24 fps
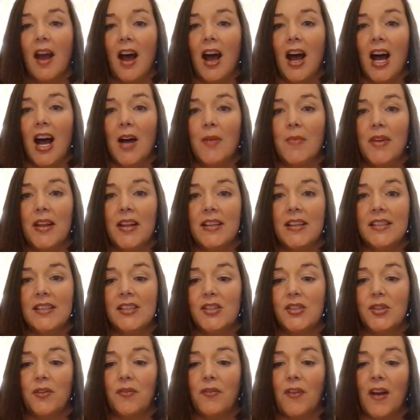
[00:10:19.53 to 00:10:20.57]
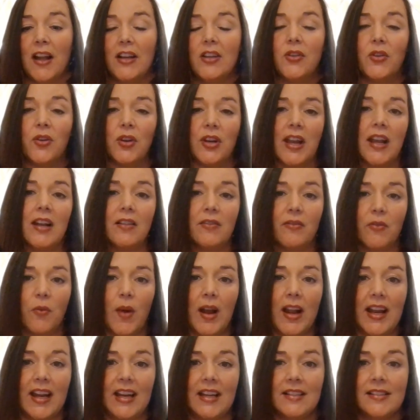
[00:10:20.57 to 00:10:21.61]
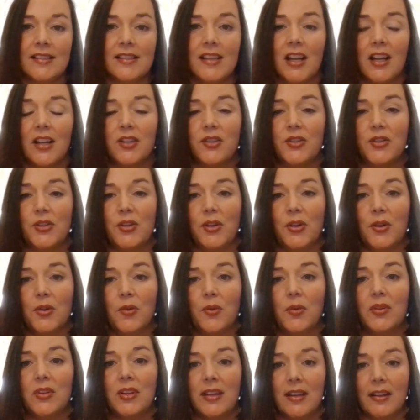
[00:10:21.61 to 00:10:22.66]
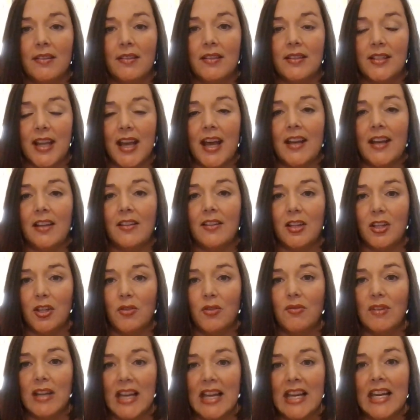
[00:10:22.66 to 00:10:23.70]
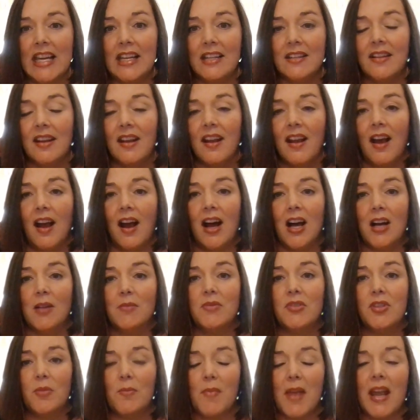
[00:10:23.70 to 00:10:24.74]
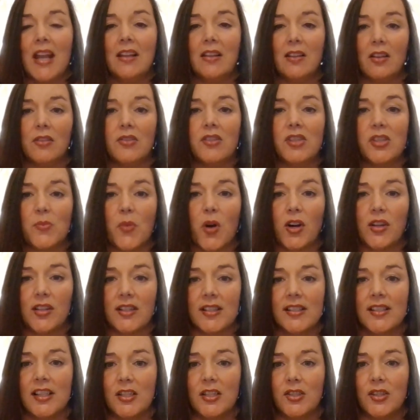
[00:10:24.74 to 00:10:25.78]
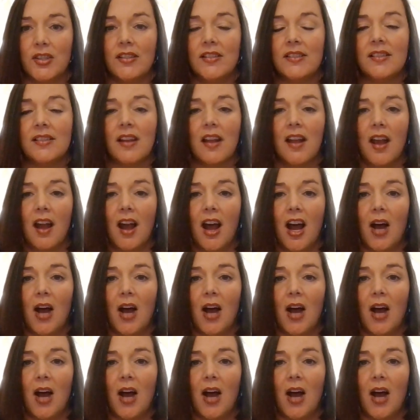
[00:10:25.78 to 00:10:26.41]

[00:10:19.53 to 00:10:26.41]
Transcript: um, is to find creative ways to get the data that you need um, to make those smart decisions.